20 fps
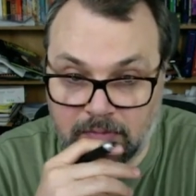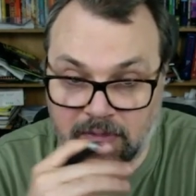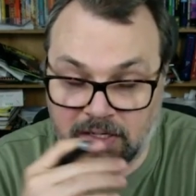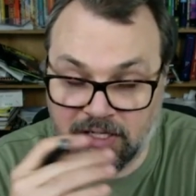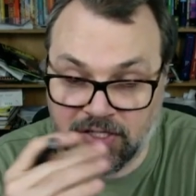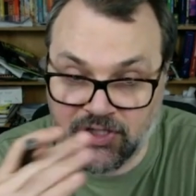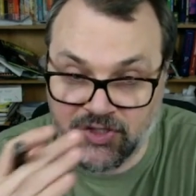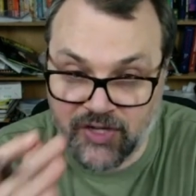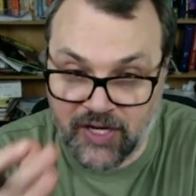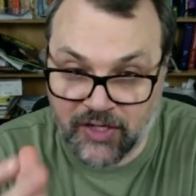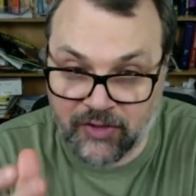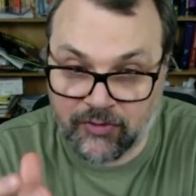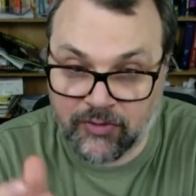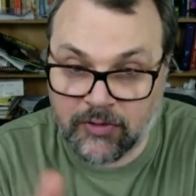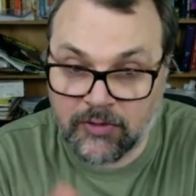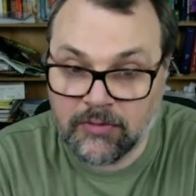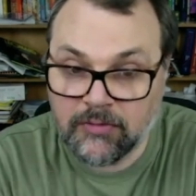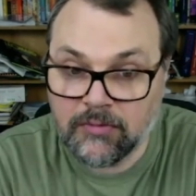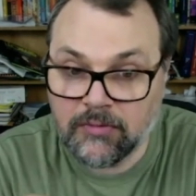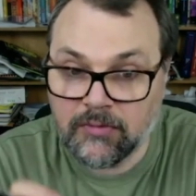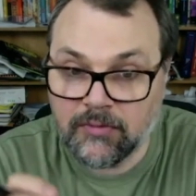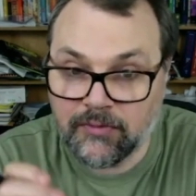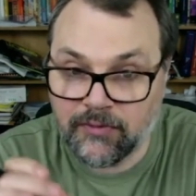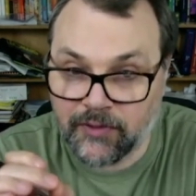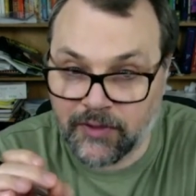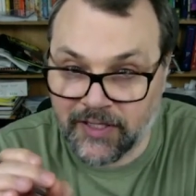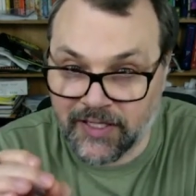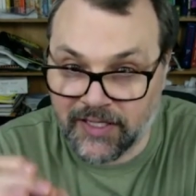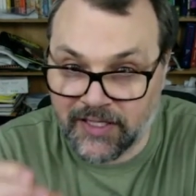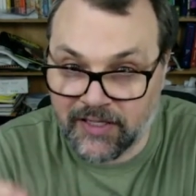In general, for
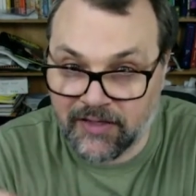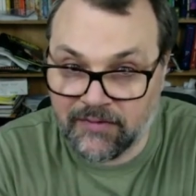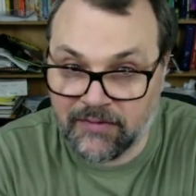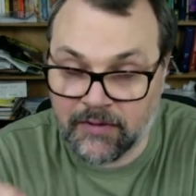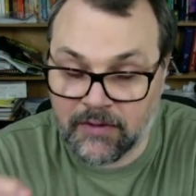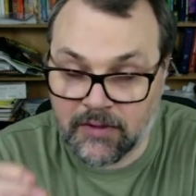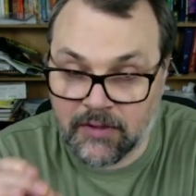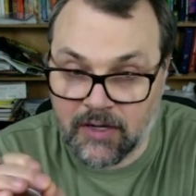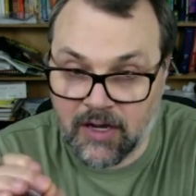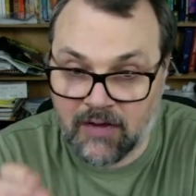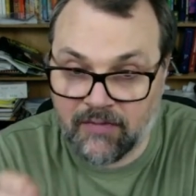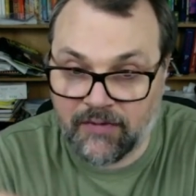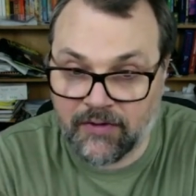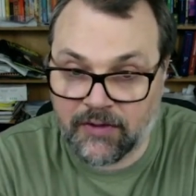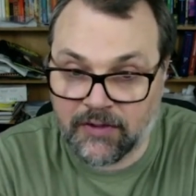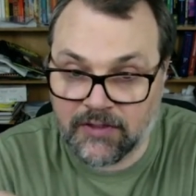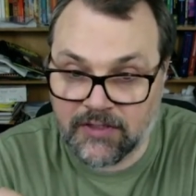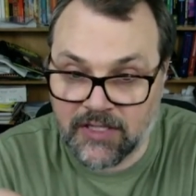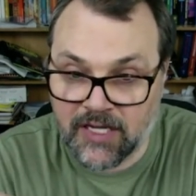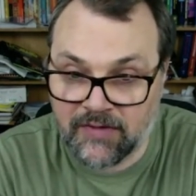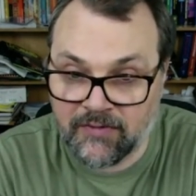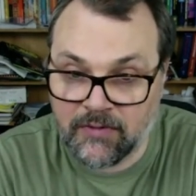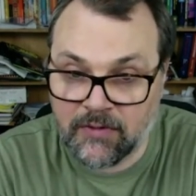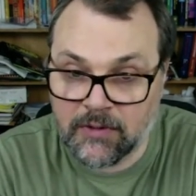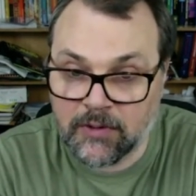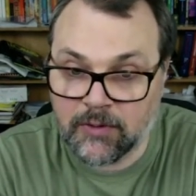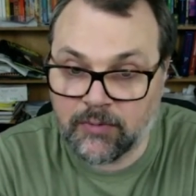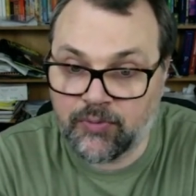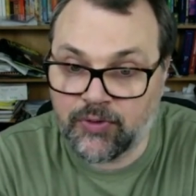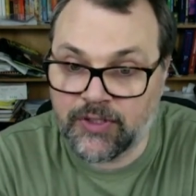a given confidence level,
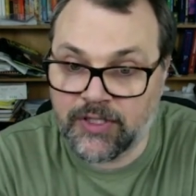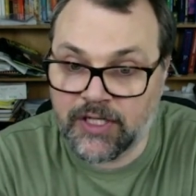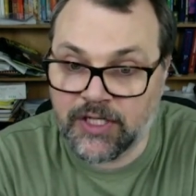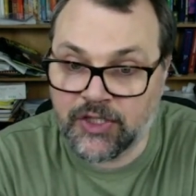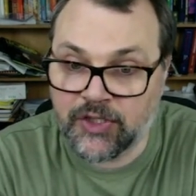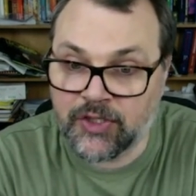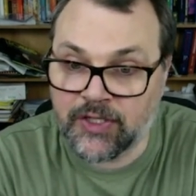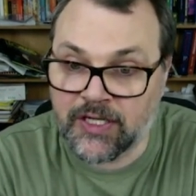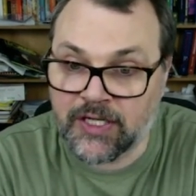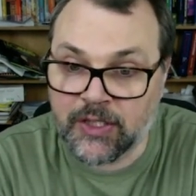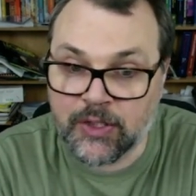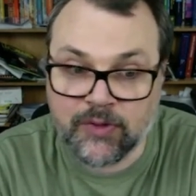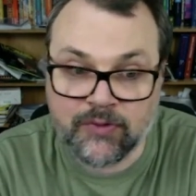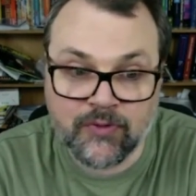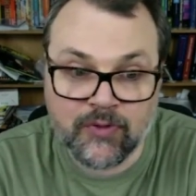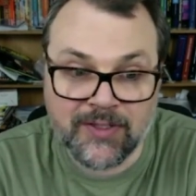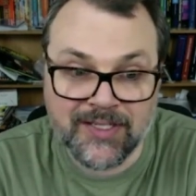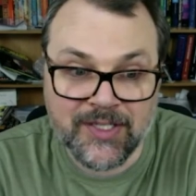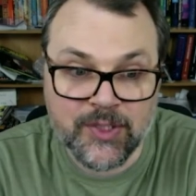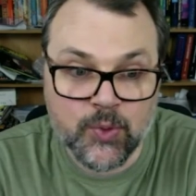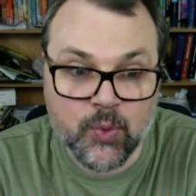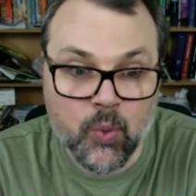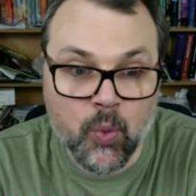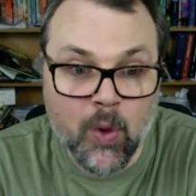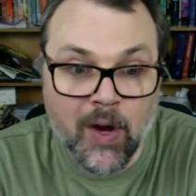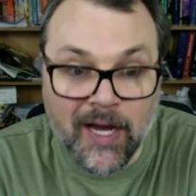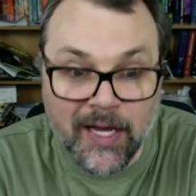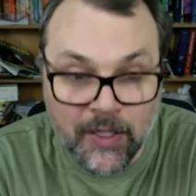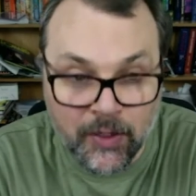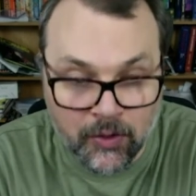the prediction interval is
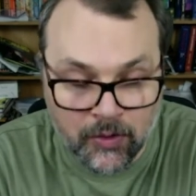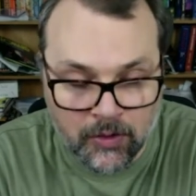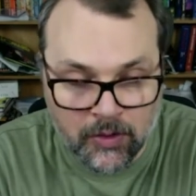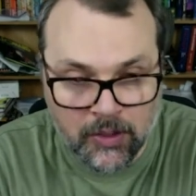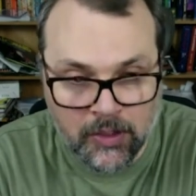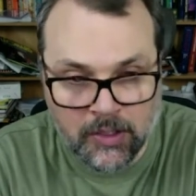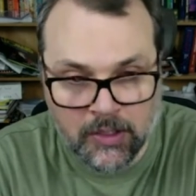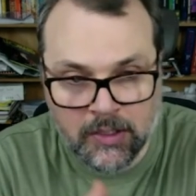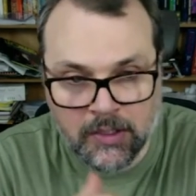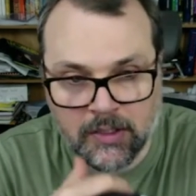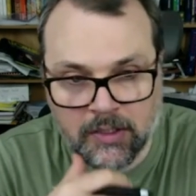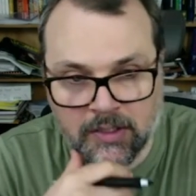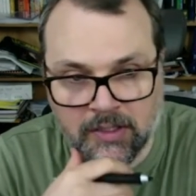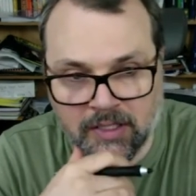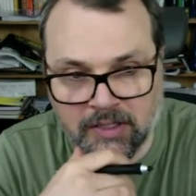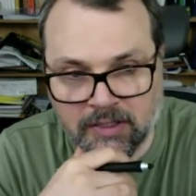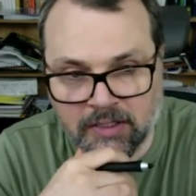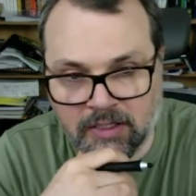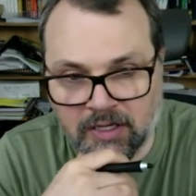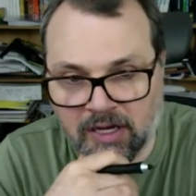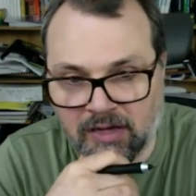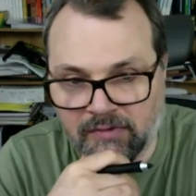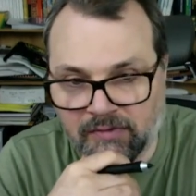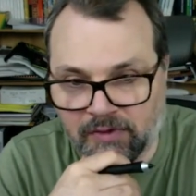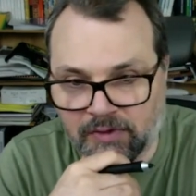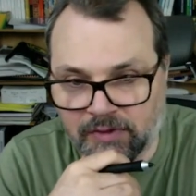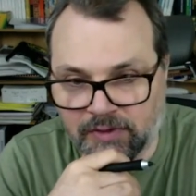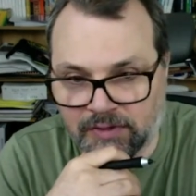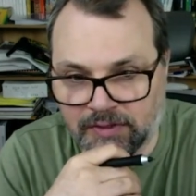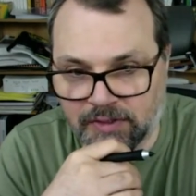wider than the
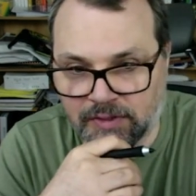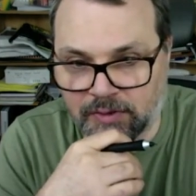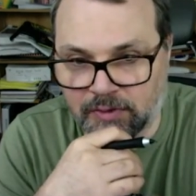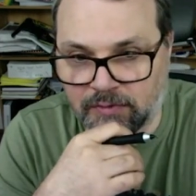confidence interval.